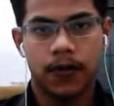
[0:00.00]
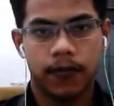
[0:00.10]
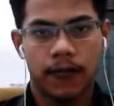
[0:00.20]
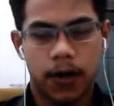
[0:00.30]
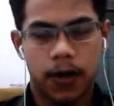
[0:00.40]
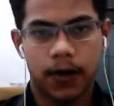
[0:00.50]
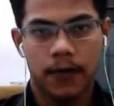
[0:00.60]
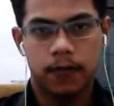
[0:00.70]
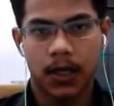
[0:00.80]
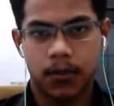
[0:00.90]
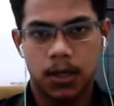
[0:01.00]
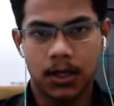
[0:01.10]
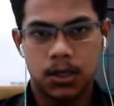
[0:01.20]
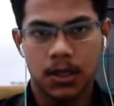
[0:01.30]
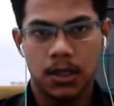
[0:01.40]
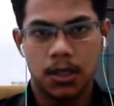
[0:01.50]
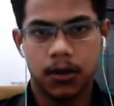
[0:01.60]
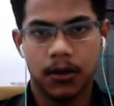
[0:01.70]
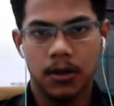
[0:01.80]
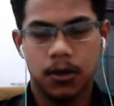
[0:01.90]
the 55 timer IC
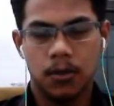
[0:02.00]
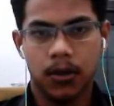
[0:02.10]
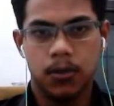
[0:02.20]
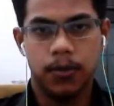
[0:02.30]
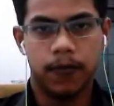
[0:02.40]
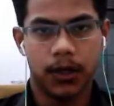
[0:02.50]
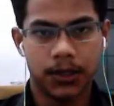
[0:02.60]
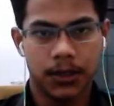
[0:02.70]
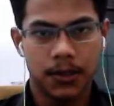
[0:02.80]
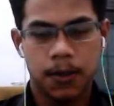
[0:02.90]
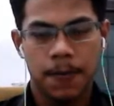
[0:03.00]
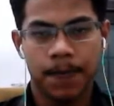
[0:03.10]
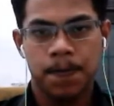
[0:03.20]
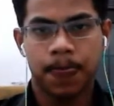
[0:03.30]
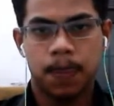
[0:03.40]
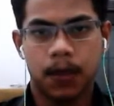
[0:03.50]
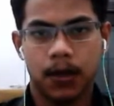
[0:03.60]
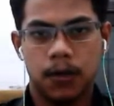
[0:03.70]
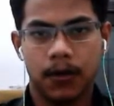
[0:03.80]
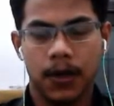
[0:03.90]
will be function,
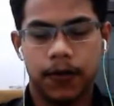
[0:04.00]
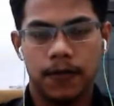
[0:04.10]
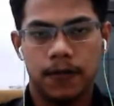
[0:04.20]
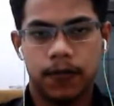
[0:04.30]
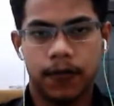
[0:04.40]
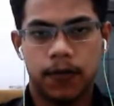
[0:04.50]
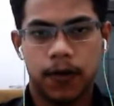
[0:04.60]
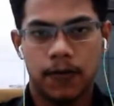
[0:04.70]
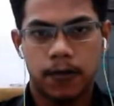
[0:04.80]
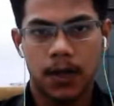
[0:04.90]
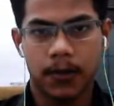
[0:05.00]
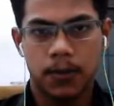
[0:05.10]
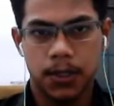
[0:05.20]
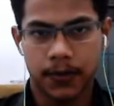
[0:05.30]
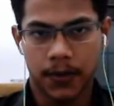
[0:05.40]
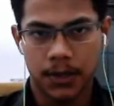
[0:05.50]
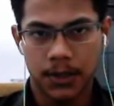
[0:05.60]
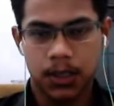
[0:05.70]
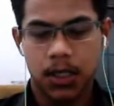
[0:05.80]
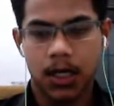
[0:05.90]
and if the 55 timer is function,
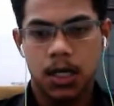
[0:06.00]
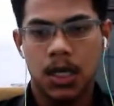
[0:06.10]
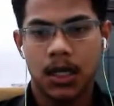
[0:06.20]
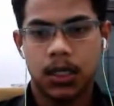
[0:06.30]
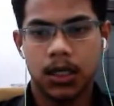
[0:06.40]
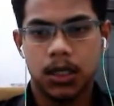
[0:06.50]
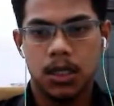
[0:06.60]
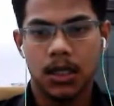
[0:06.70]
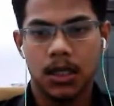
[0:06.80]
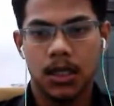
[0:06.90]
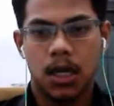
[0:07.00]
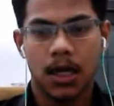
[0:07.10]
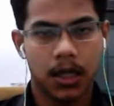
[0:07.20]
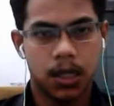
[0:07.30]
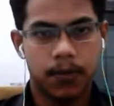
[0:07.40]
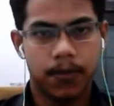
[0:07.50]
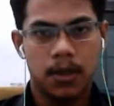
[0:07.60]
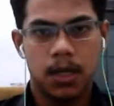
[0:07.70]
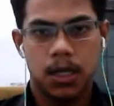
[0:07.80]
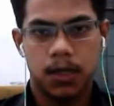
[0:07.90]
the alarm
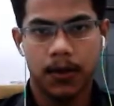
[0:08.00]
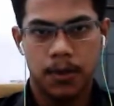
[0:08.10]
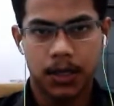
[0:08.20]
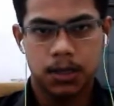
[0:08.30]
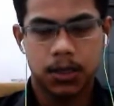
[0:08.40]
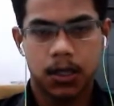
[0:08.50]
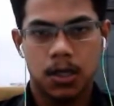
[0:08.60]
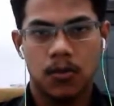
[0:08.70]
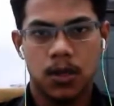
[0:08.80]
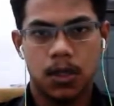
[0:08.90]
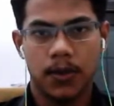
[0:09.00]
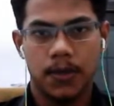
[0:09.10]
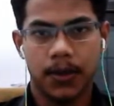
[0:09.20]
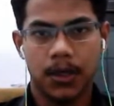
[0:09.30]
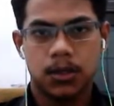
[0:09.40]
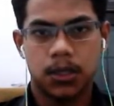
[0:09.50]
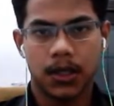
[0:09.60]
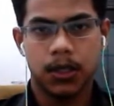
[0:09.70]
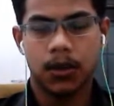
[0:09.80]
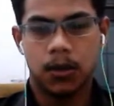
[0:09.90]
and the bus will be
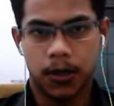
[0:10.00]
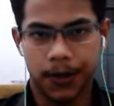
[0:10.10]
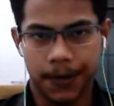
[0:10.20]
turned on.